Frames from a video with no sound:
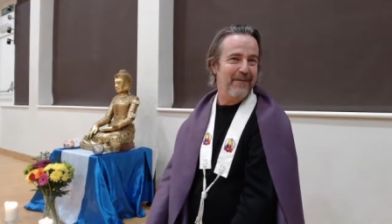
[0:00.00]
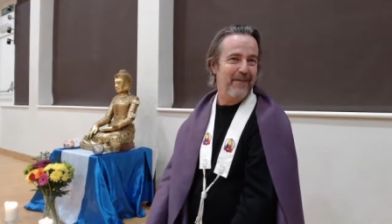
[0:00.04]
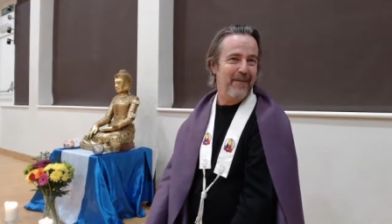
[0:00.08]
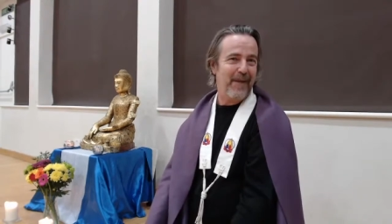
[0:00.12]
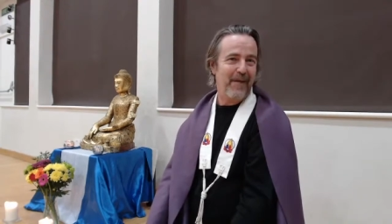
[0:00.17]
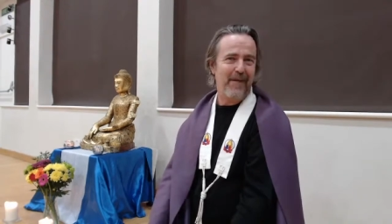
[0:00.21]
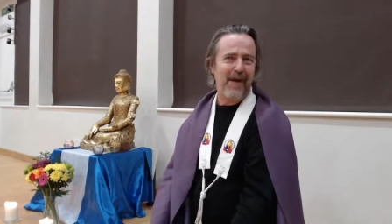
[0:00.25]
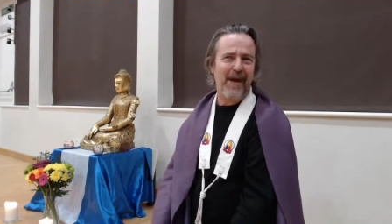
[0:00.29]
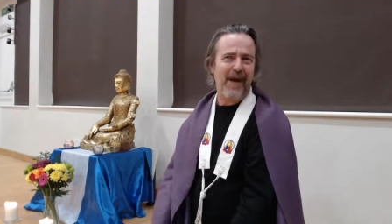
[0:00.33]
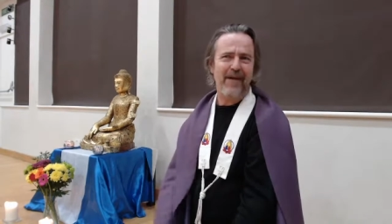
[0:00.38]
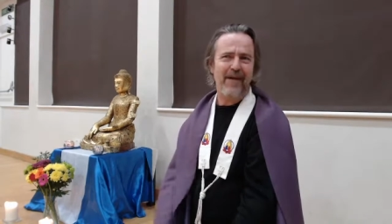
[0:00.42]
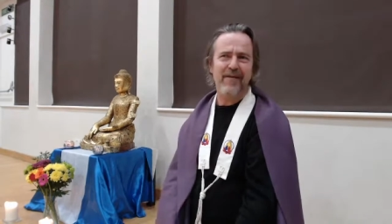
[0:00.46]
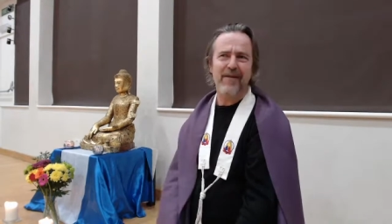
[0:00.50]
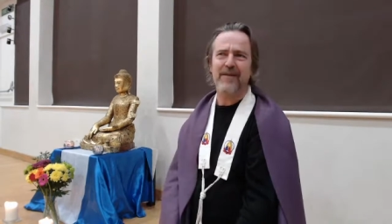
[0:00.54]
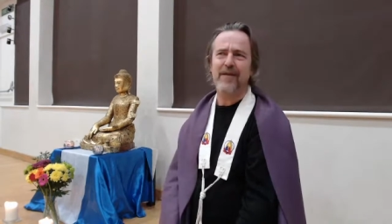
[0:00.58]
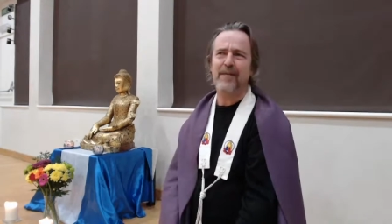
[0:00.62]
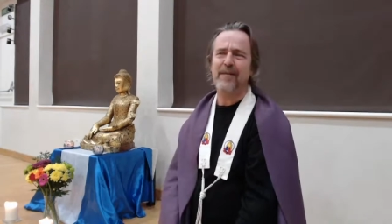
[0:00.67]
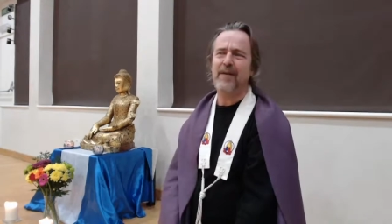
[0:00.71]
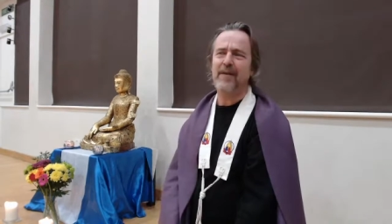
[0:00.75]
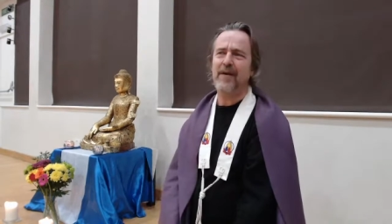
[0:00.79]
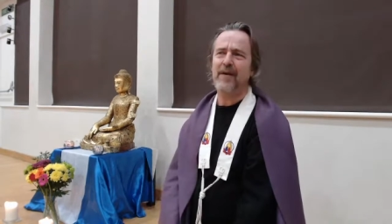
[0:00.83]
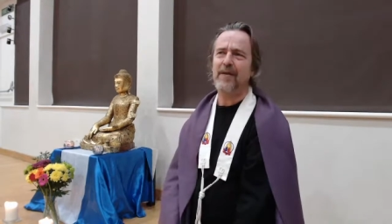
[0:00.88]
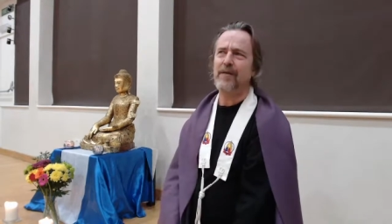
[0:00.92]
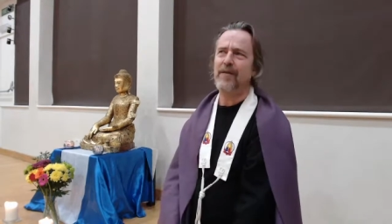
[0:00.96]
And I have it
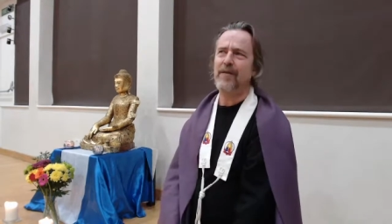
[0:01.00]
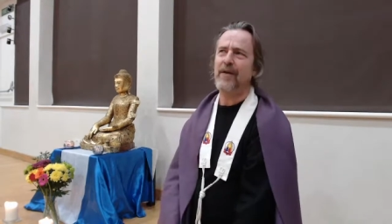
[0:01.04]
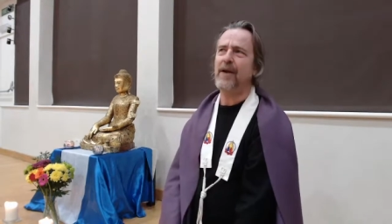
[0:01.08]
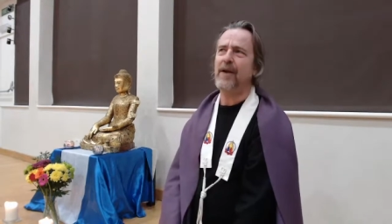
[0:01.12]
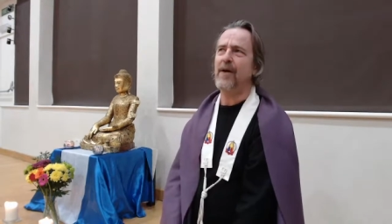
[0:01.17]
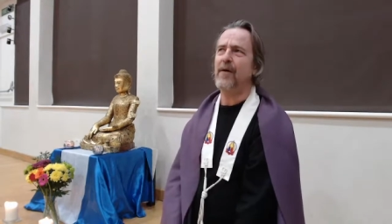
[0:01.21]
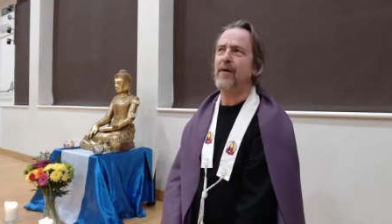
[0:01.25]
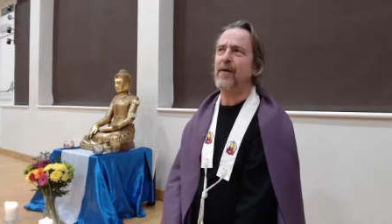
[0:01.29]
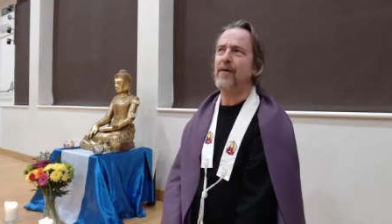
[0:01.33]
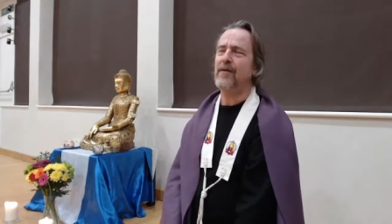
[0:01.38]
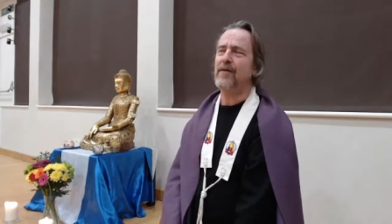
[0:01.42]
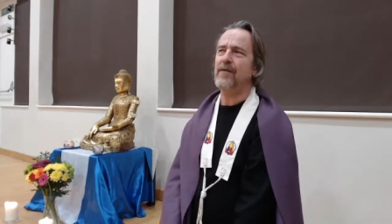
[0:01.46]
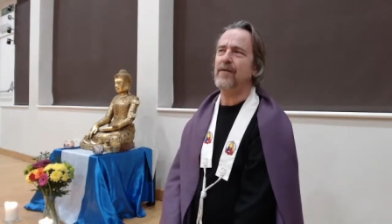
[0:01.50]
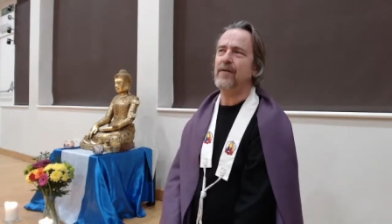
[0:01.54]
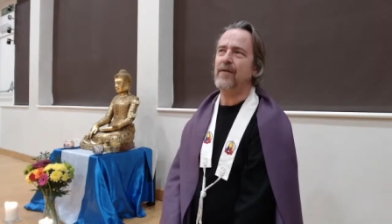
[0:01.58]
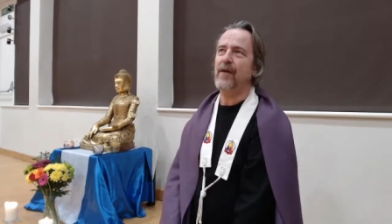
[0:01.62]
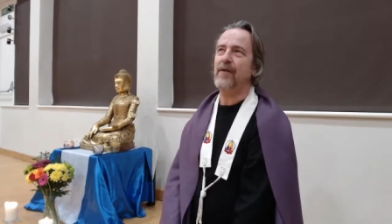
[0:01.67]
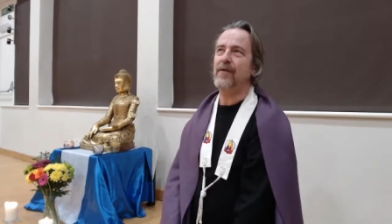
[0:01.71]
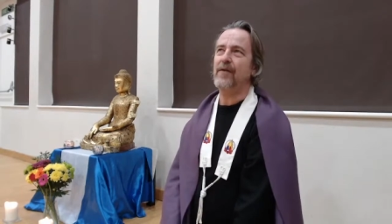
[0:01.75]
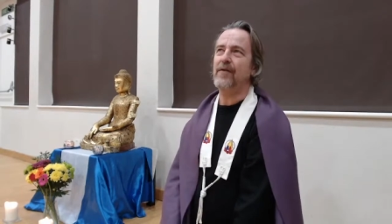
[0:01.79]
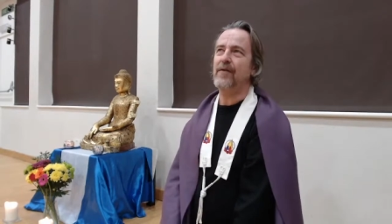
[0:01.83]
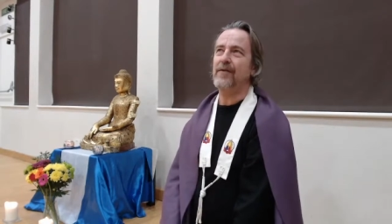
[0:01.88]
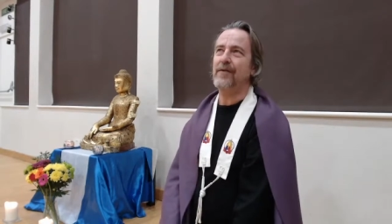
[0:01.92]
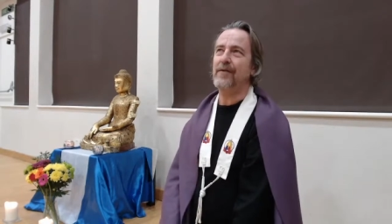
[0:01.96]
sometimes if I go on a
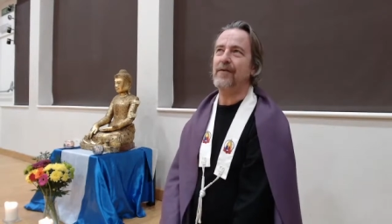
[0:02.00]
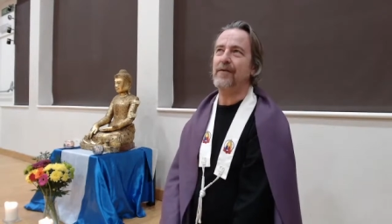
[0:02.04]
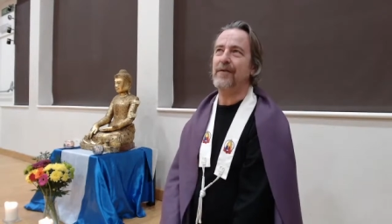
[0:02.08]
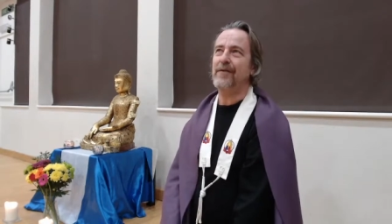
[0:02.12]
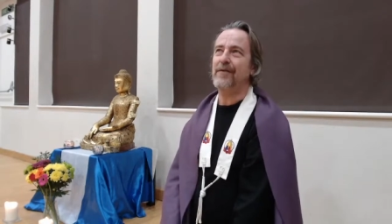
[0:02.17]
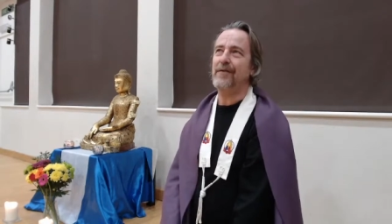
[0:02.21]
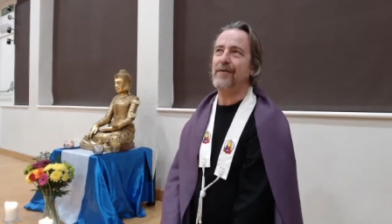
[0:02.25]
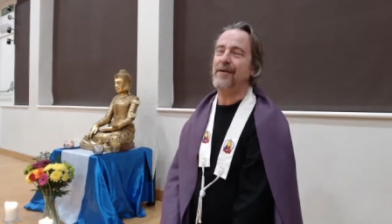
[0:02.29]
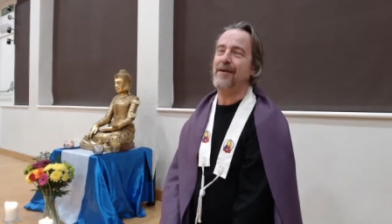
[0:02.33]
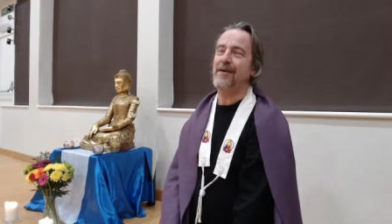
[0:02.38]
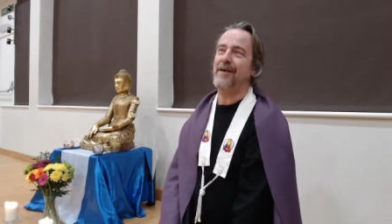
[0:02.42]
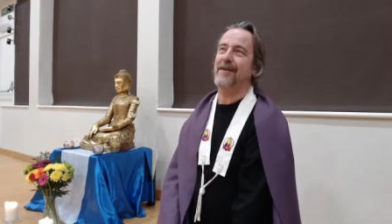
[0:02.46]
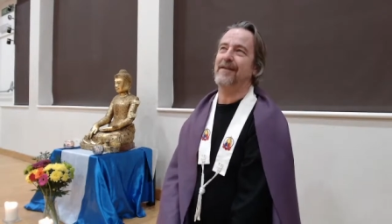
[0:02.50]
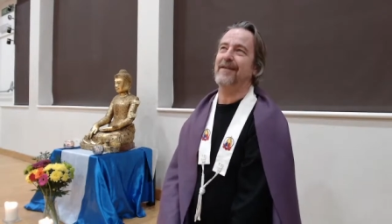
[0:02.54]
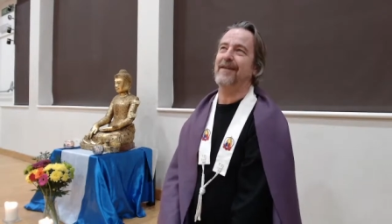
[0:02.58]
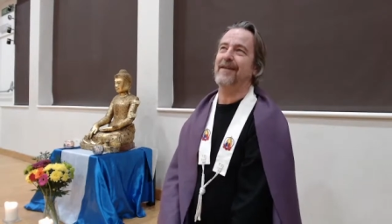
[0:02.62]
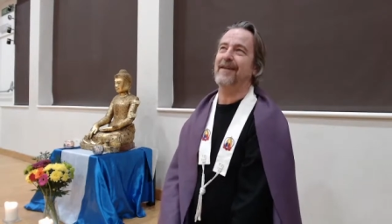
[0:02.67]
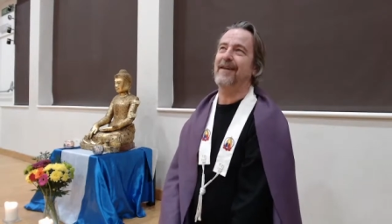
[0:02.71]
solitary retreat.